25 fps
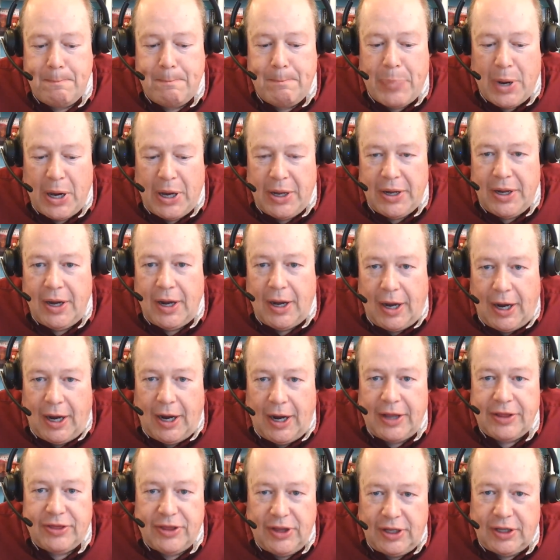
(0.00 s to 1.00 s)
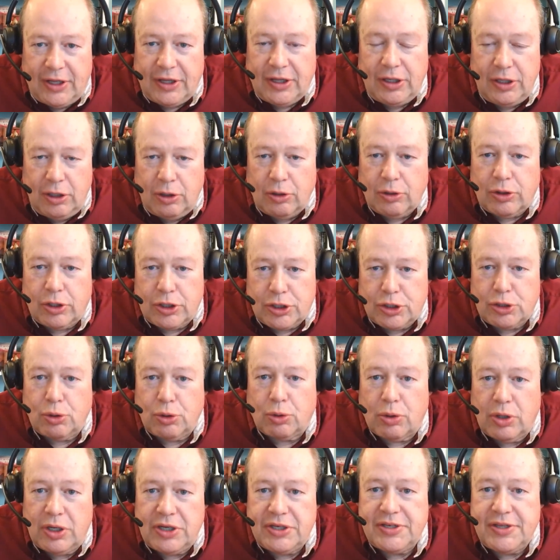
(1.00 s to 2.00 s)
but I think, the
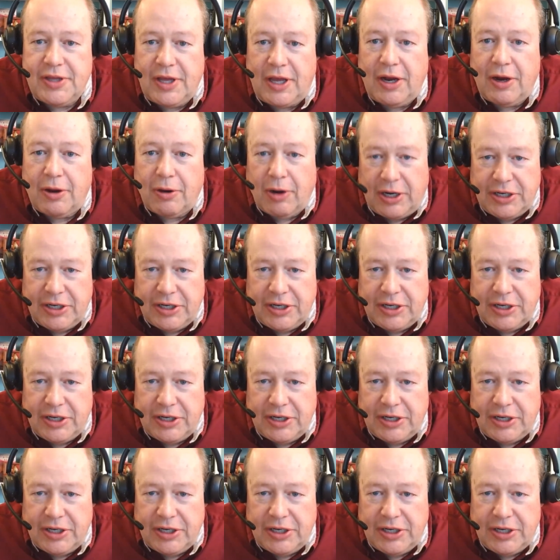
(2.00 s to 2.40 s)
story is there.